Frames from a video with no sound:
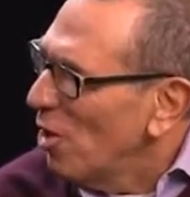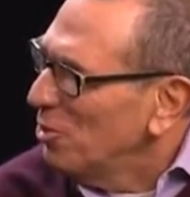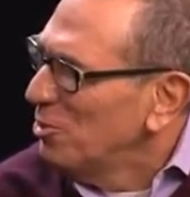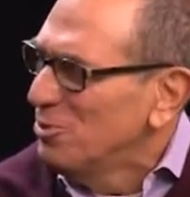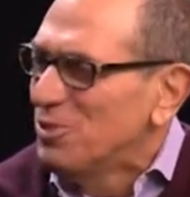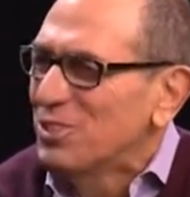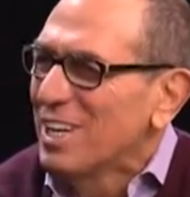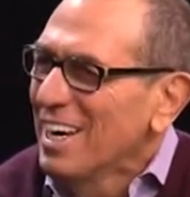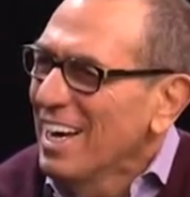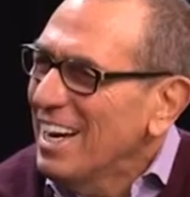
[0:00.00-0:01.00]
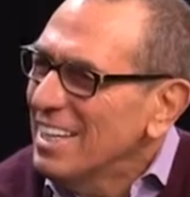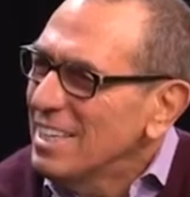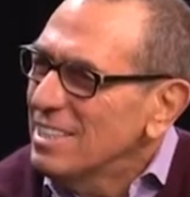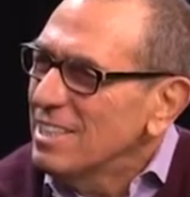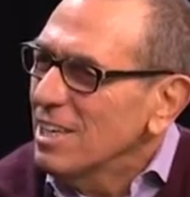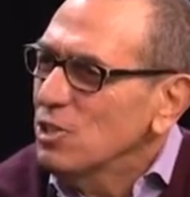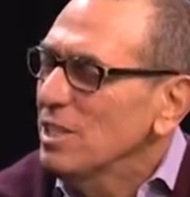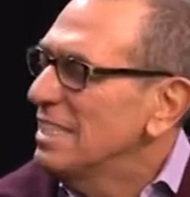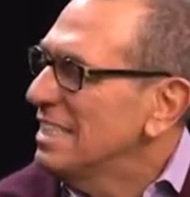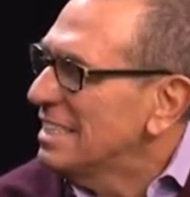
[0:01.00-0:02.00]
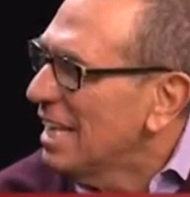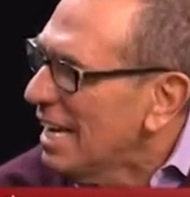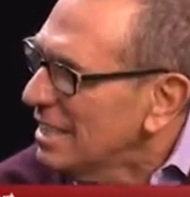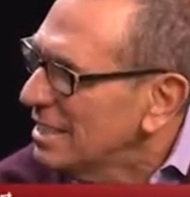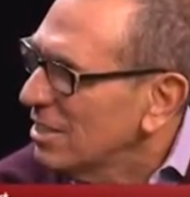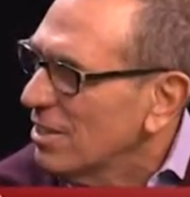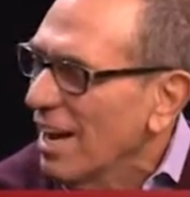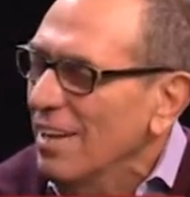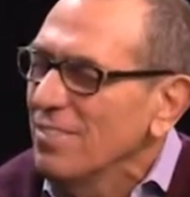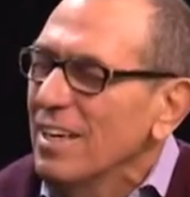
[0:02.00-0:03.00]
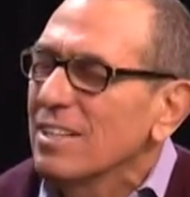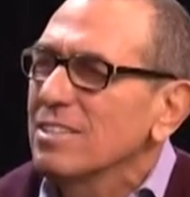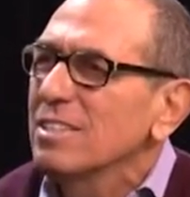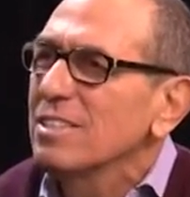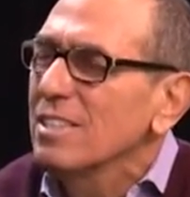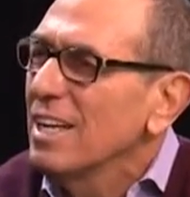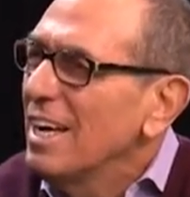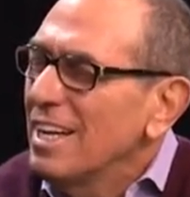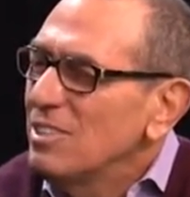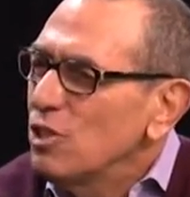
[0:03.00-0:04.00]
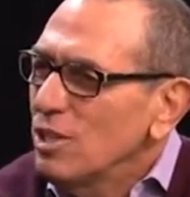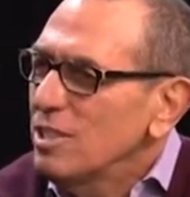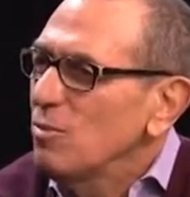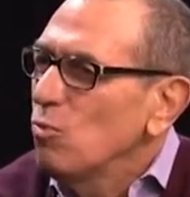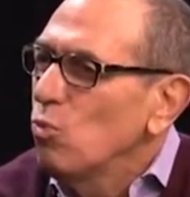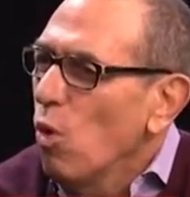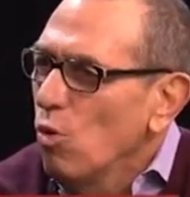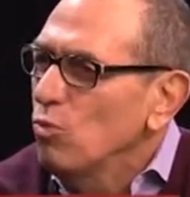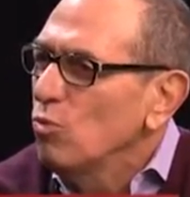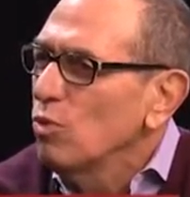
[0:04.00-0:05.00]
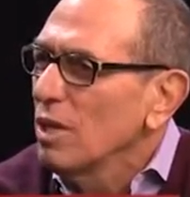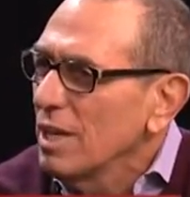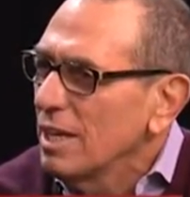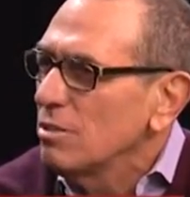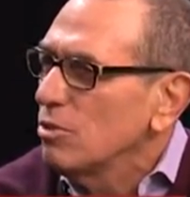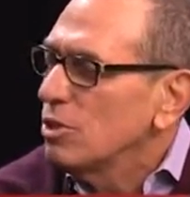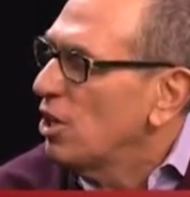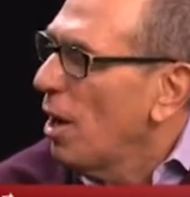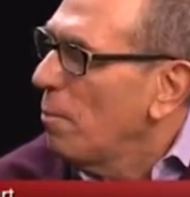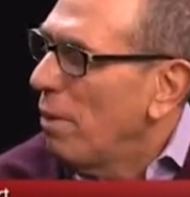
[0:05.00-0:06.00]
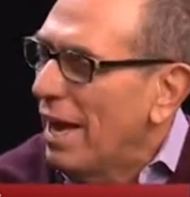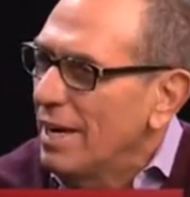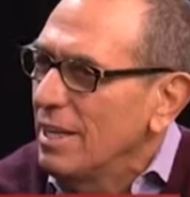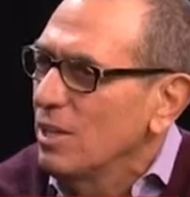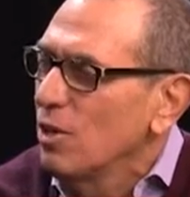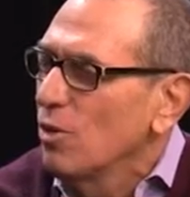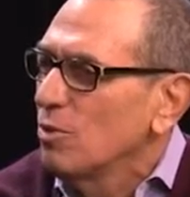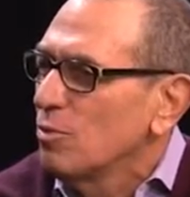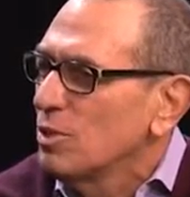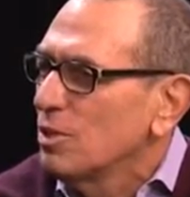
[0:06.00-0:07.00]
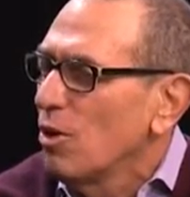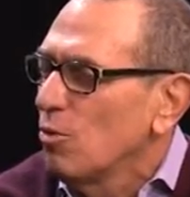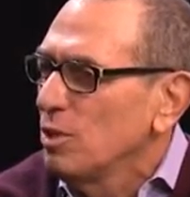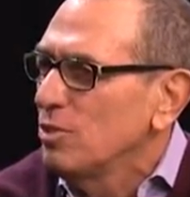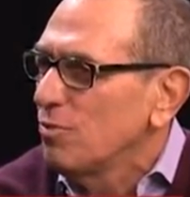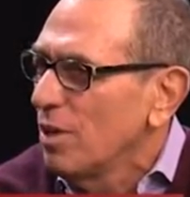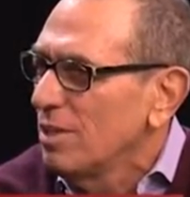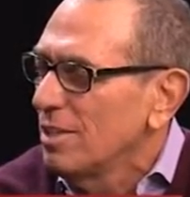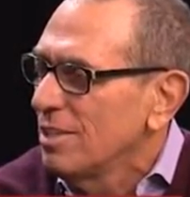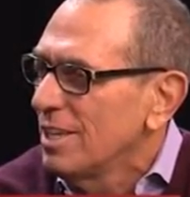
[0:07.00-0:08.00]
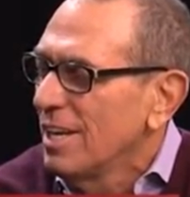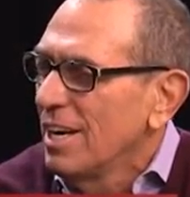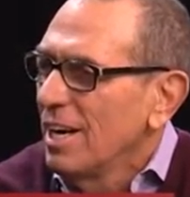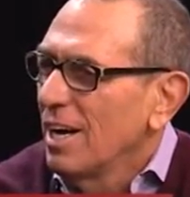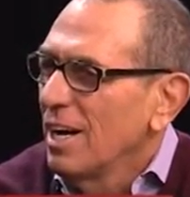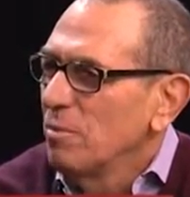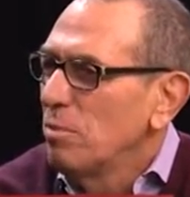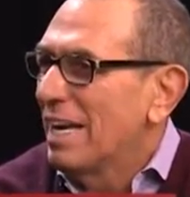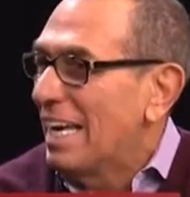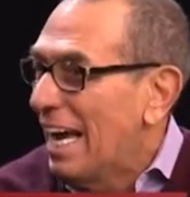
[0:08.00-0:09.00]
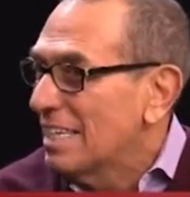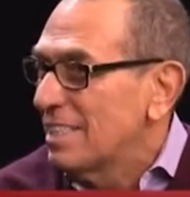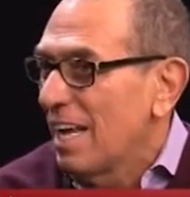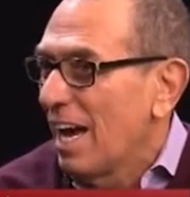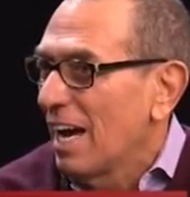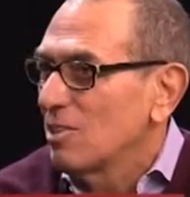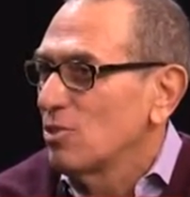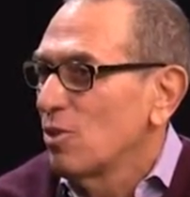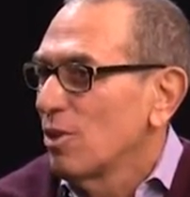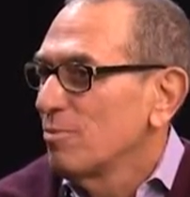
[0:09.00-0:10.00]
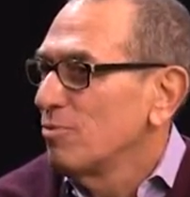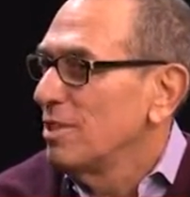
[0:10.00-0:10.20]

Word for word: roads. It is such a disaster, and there's yeah. just won't relinquish a penny, you know, that was always funded uh, by gas tax or